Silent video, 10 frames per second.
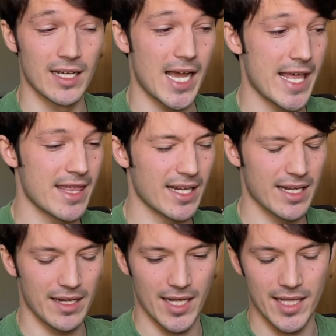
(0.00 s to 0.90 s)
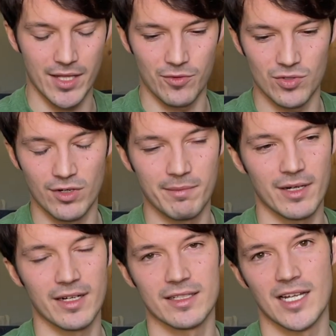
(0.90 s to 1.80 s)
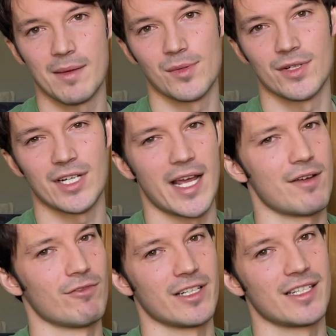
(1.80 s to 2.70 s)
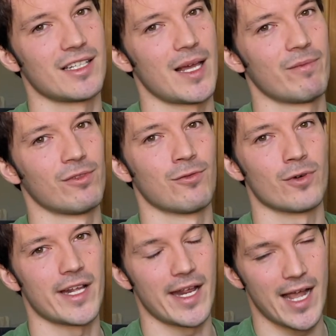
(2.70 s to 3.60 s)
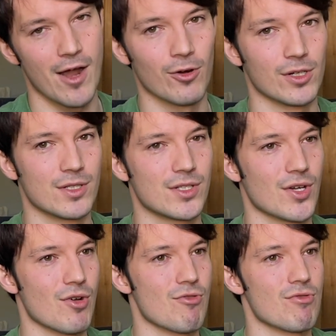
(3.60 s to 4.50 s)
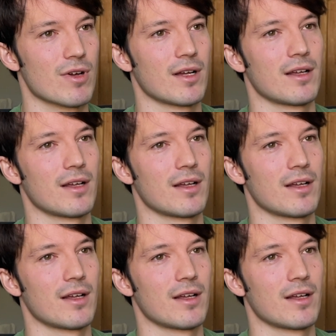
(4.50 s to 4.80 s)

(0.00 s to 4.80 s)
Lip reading: I think there was one period of time in which I hadn't really slept for 48 hours, so